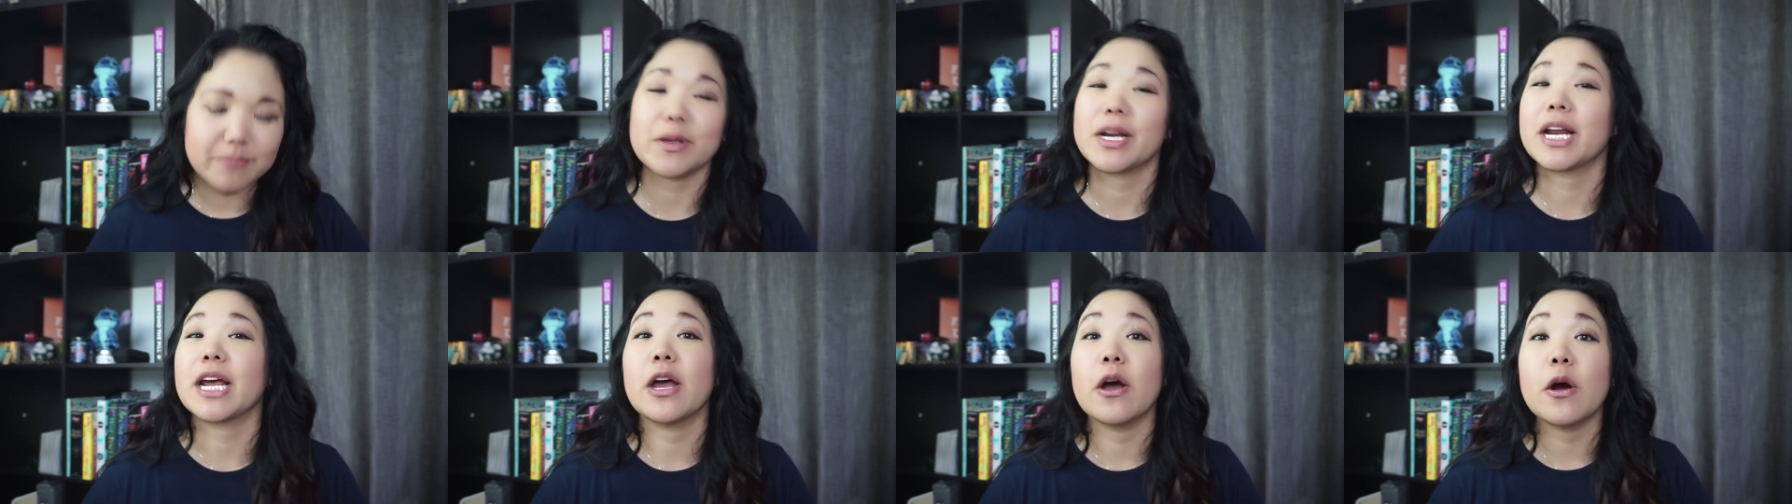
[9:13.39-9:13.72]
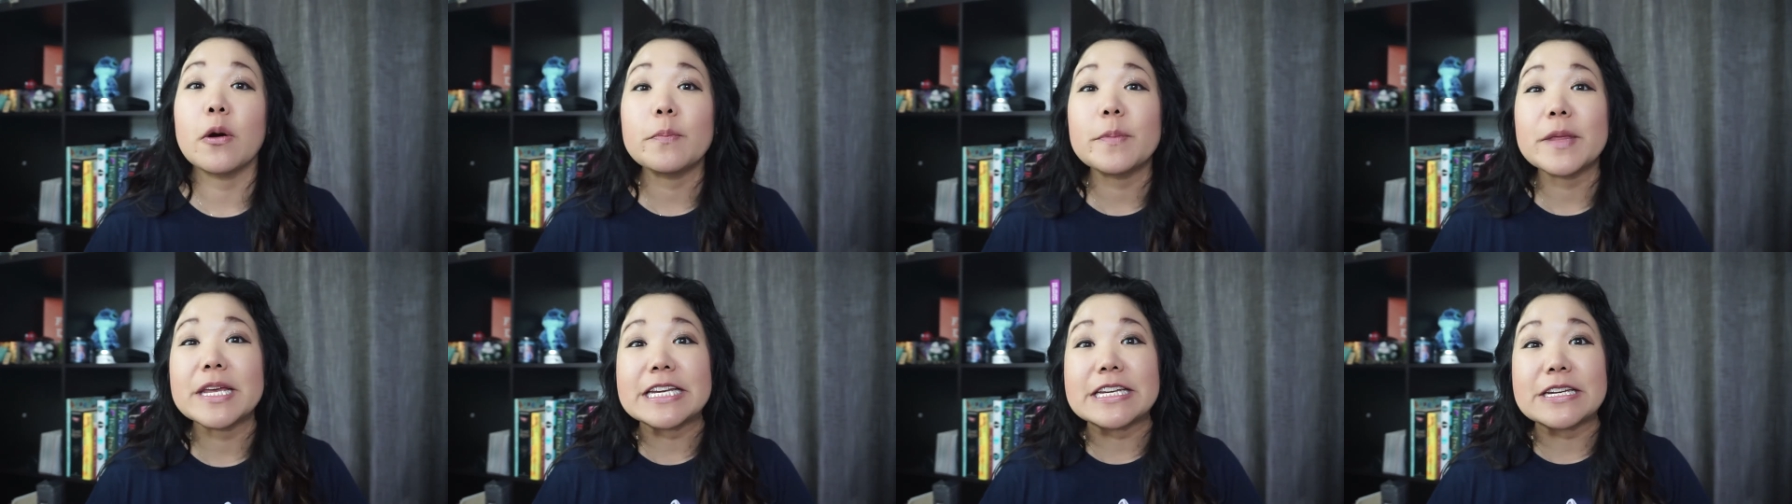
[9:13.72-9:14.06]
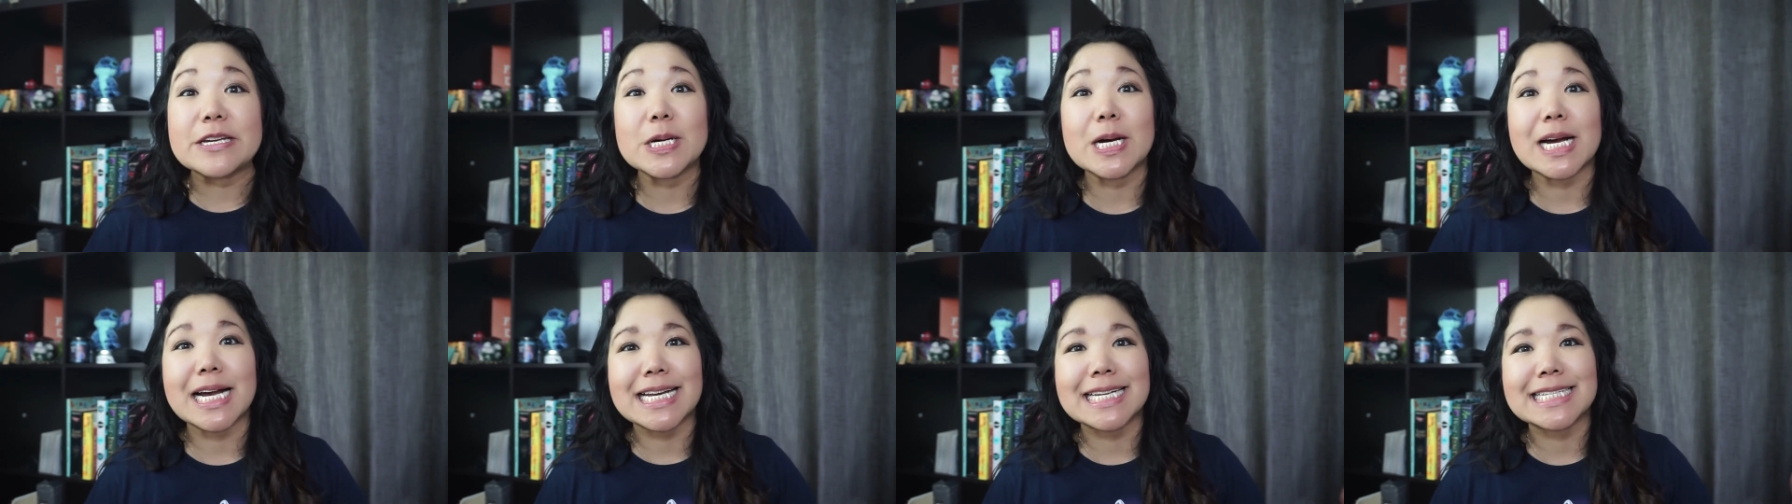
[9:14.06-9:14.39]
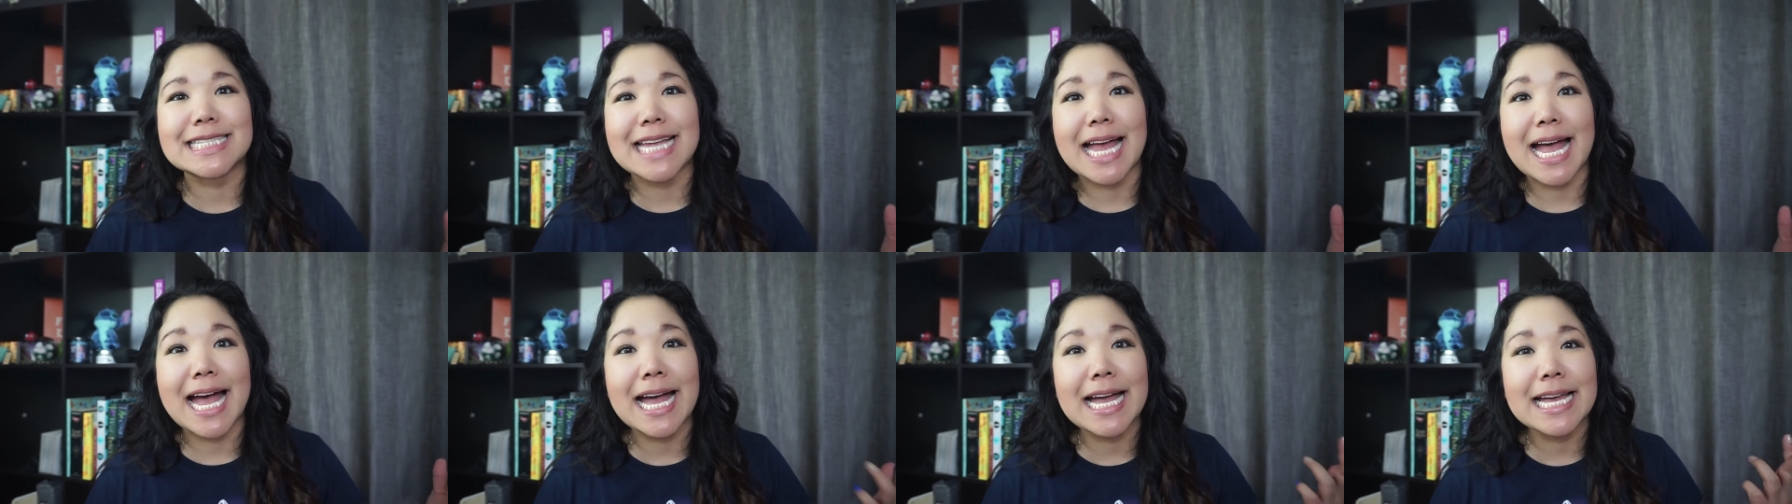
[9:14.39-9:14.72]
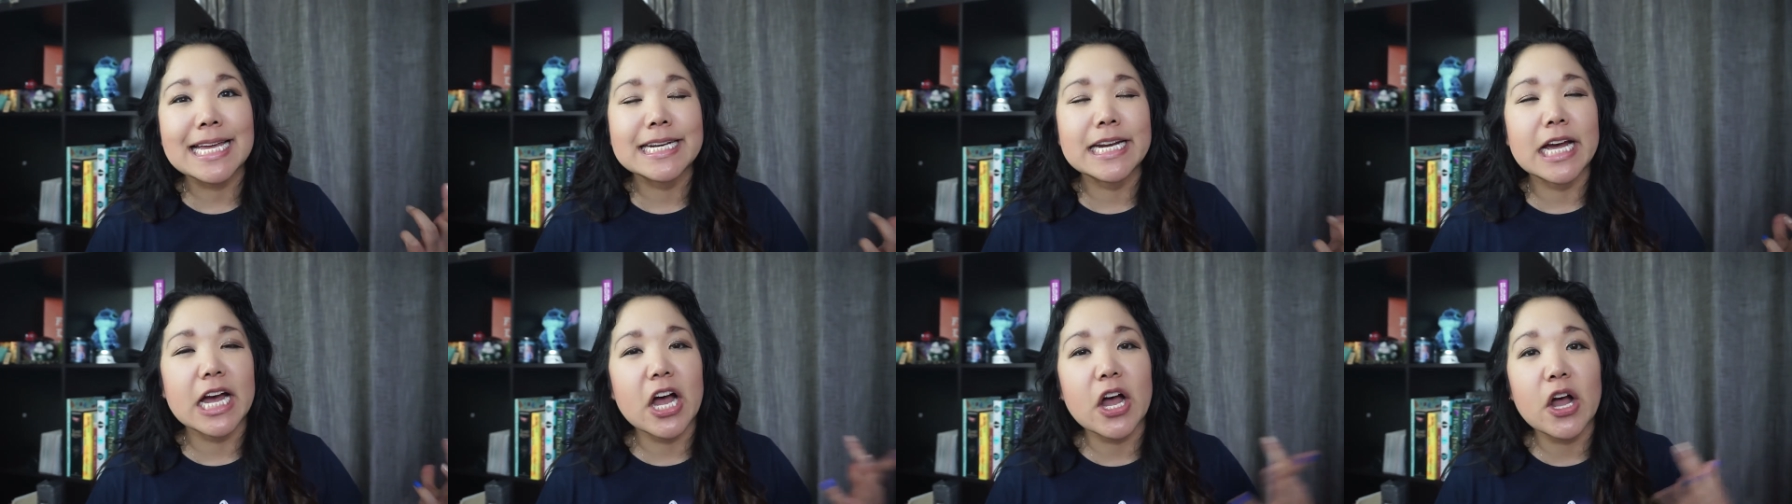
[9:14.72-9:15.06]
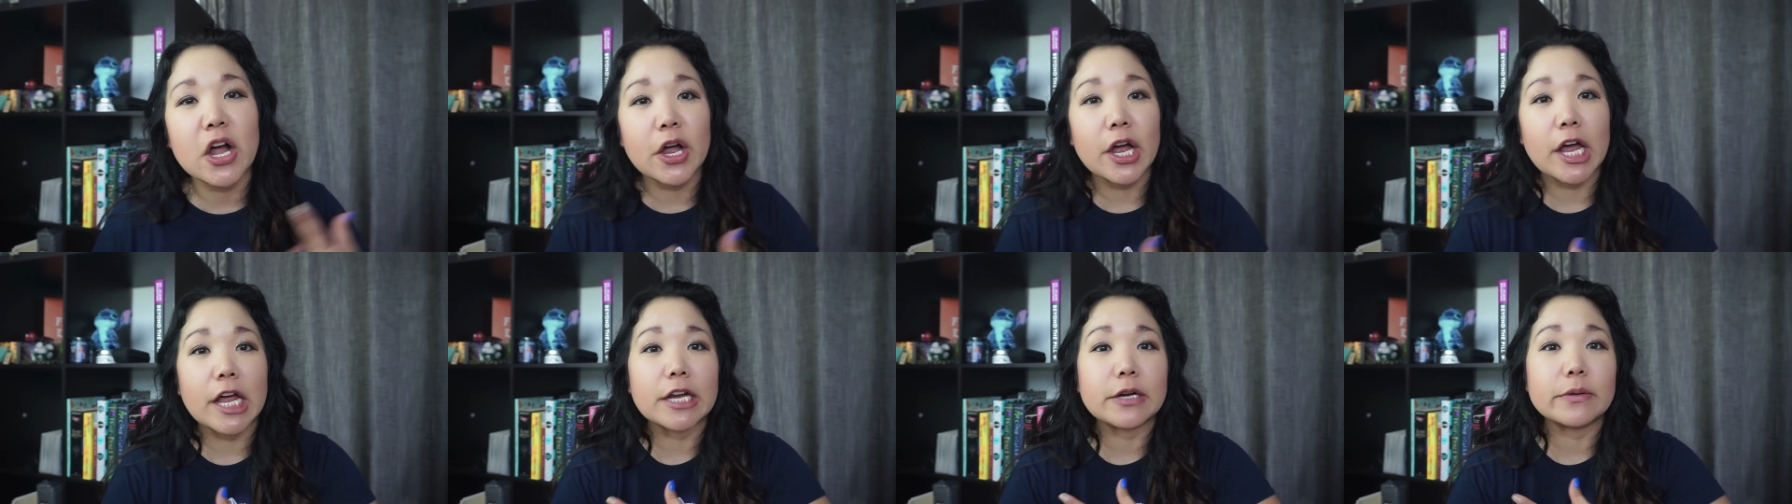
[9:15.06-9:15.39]
but I hope that you guys had
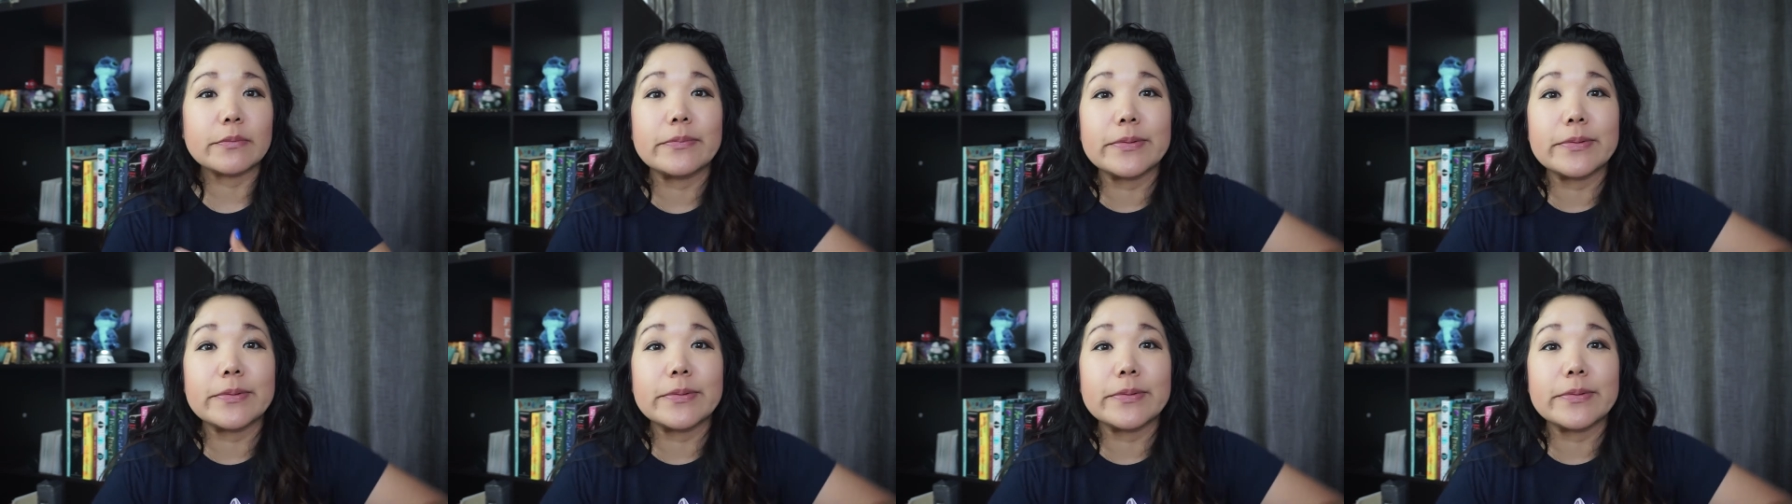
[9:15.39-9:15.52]
a